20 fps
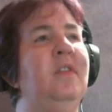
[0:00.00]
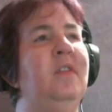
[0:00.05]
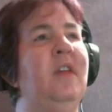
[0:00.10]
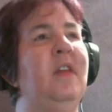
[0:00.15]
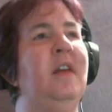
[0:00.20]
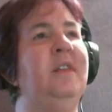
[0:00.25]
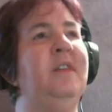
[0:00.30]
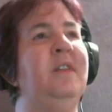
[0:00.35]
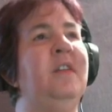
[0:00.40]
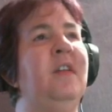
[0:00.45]

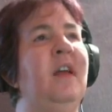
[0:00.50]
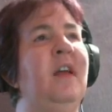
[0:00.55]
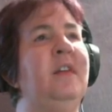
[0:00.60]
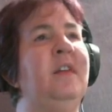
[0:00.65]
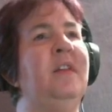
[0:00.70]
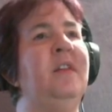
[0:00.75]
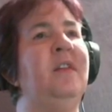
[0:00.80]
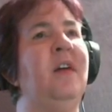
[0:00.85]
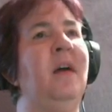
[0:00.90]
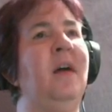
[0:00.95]
And slide
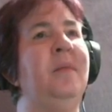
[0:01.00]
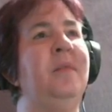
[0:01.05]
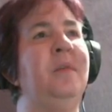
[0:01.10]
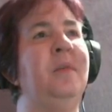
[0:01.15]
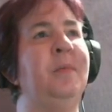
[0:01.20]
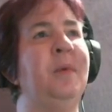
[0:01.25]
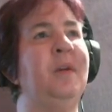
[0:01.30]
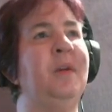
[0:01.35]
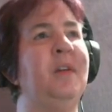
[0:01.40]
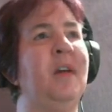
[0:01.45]
the top to
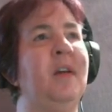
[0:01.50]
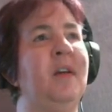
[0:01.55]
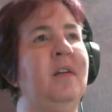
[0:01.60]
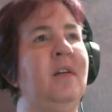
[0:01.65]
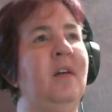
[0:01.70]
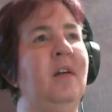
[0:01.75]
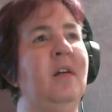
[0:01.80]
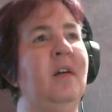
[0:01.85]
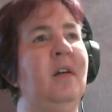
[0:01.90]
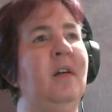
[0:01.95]
protect
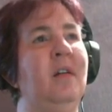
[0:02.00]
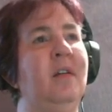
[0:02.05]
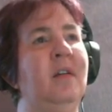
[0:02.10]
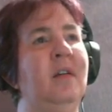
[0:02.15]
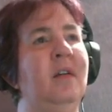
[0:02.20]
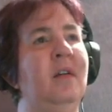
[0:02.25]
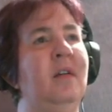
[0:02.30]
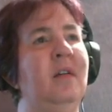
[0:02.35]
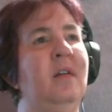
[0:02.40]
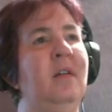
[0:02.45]
our color.
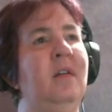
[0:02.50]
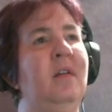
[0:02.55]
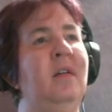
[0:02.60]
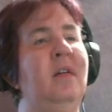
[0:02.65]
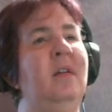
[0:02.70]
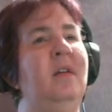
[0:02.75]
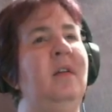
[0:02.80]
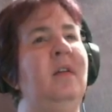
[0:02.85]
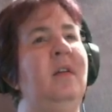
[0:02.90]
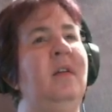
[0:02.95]

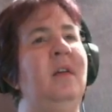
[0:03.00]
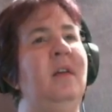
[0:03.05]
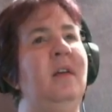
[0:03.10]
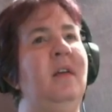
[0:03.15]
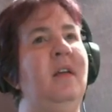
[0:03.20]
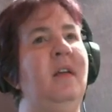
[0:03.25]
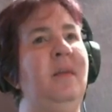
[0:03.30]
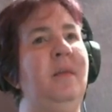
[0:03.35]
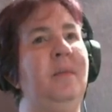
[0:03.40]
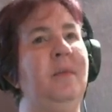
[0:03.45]

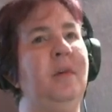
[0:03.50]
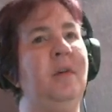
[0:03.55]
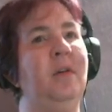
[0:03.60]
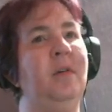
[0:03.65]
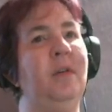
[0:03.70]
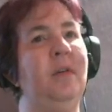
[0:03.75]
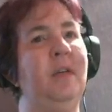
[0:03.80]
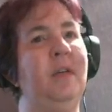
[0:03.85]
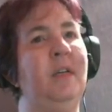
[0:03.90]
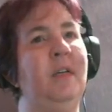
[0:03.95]
Keep
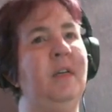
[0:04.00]
going.